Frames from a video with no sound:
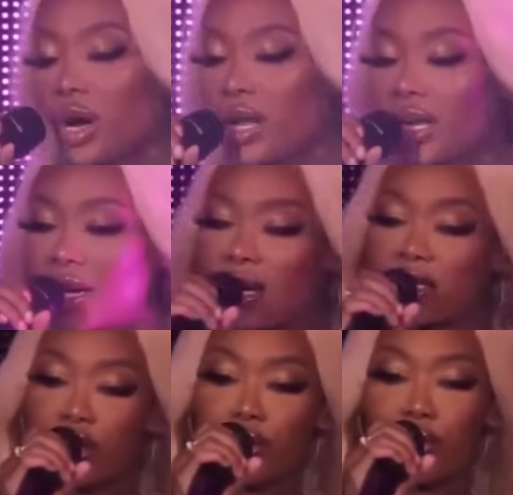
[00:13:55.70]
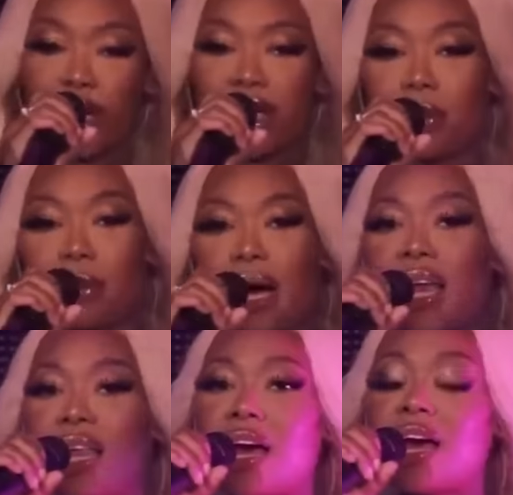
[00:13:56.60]
not being prepared for the
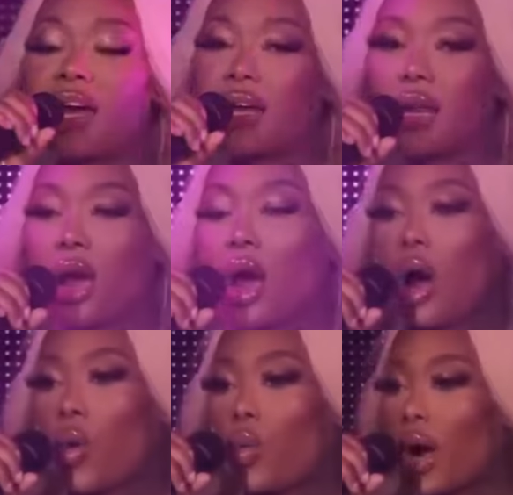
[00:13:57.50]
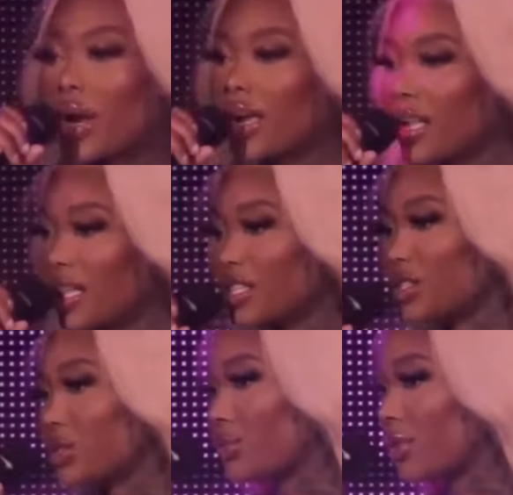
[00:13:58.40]
rigors and demands of the music
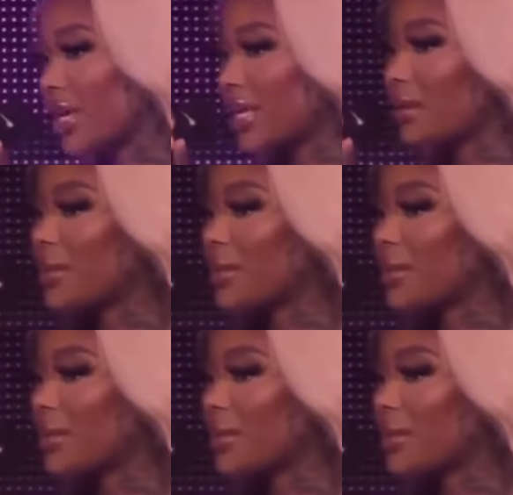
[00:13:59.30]
industry